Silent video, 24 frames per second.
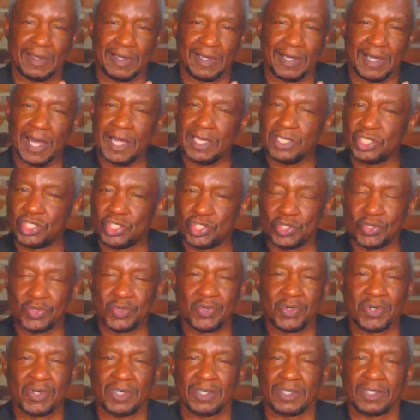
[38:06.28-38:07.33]

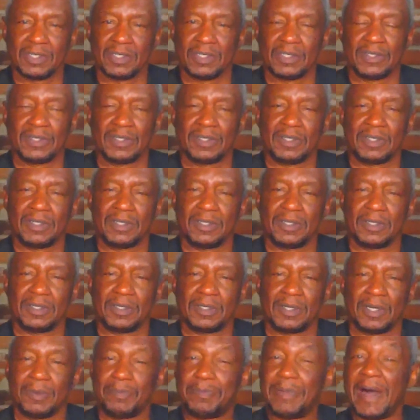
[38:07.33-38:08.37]
unsure
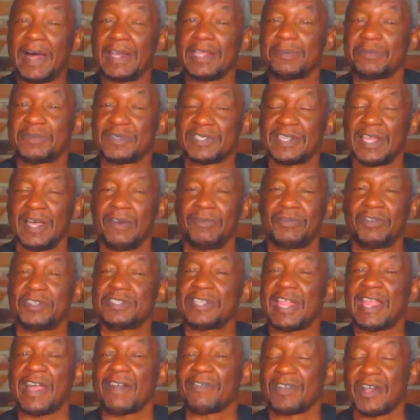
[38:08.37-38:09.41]
about himself, does not
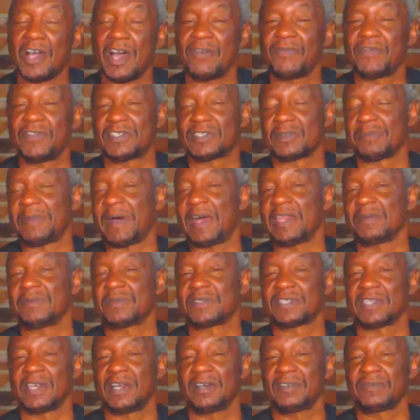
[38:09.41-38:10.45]
have confidence about
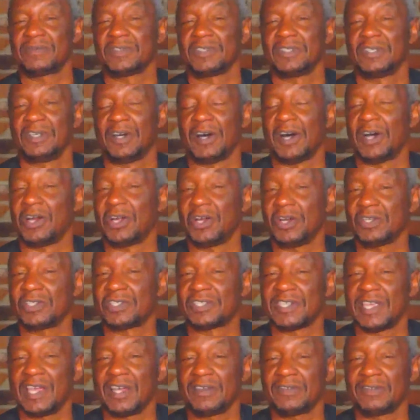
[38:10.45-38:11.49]
himself or
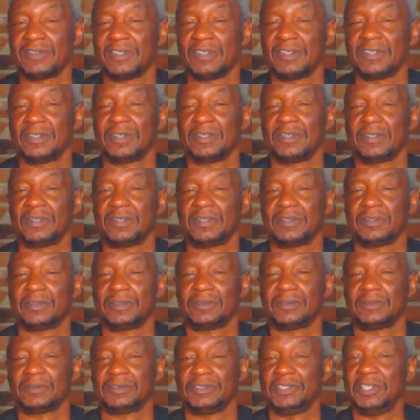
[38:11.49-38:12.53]
herself,
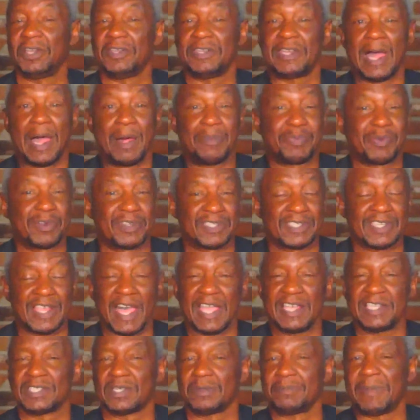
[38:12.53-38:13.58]
they're not
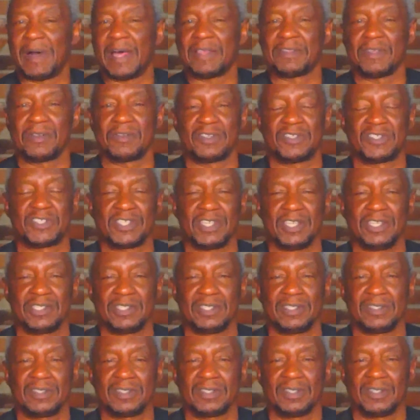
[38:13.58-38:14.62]
precise about their
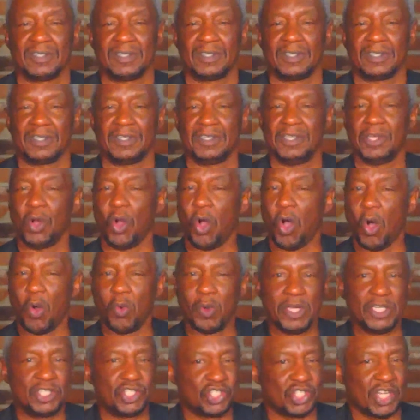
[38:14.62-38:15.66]
decisions, they're
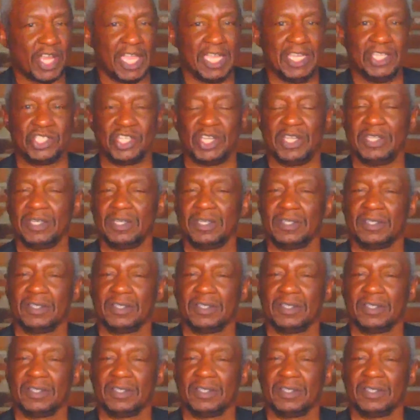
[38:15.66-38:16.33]
always changing